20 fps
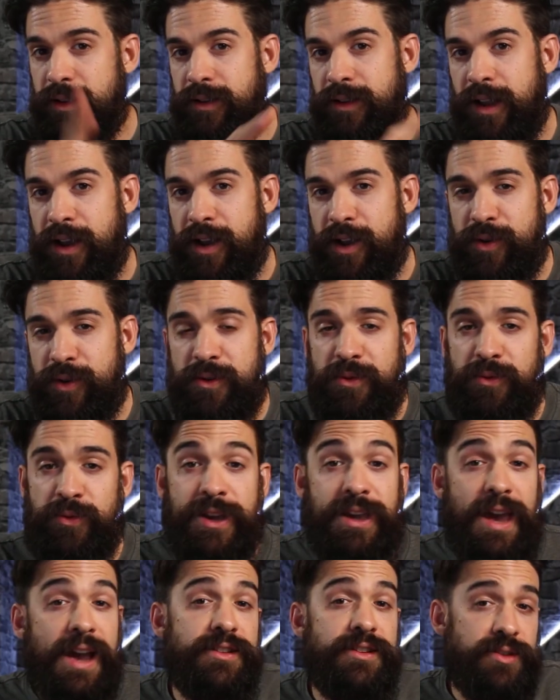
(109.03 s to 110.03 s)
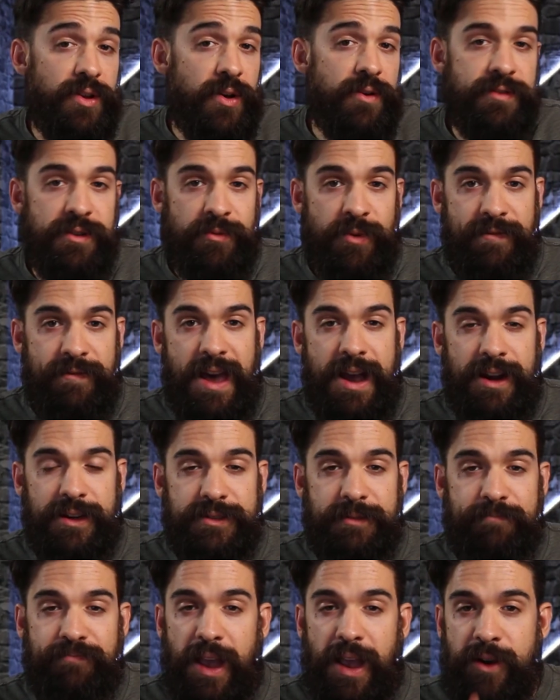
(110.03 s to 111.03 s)
Now we can solve it with
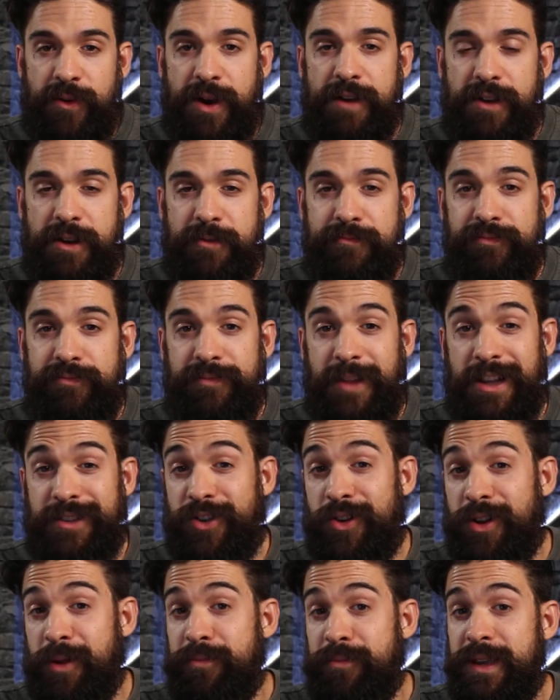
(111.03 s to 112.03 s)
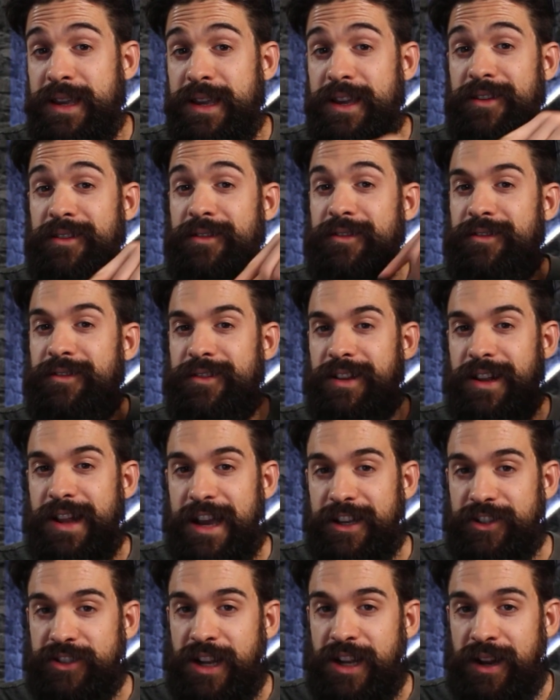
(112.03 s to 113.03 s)
DAX, however, that's going to be the
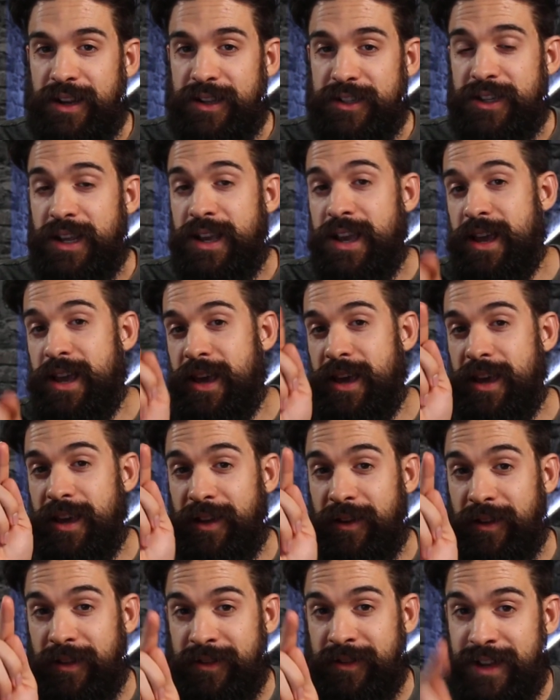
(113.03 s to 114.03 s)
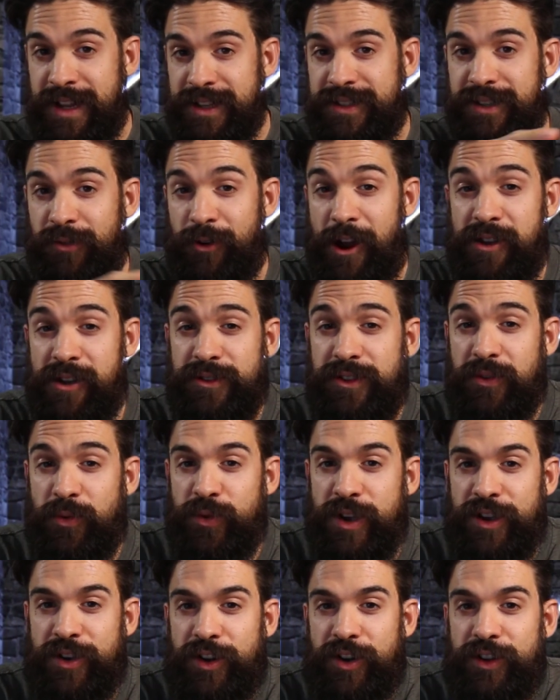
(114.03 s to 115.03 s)
next challenge. This round
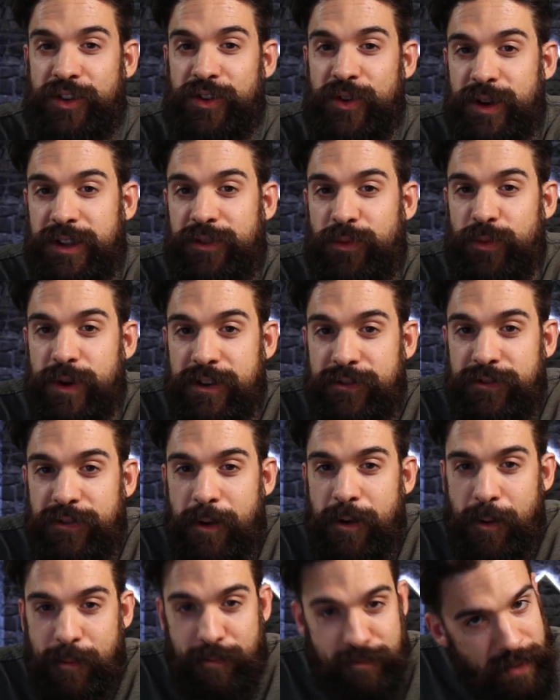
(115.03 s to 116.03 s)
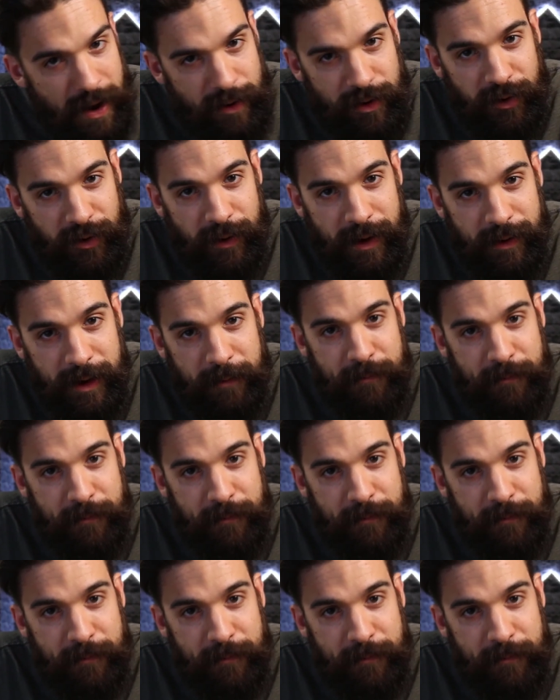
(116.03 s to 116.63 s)
we're going to do it with Power Query.